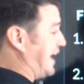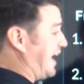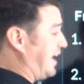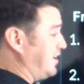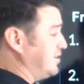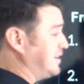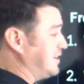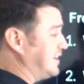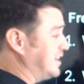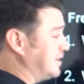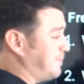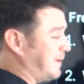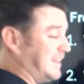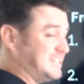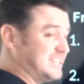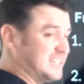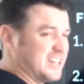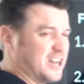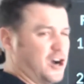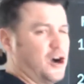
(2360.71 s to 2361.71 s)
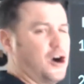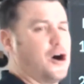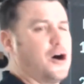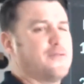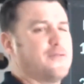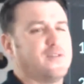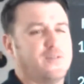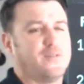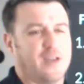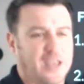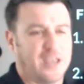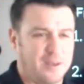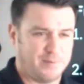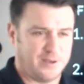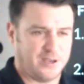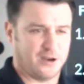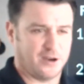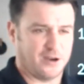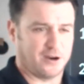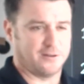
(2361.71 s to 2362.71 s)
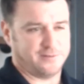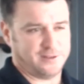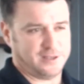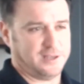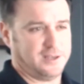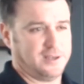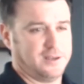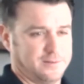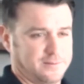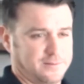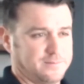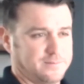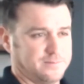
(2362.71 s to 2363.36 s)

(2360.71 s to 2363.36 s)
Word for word: How do you get a patient off of APRV?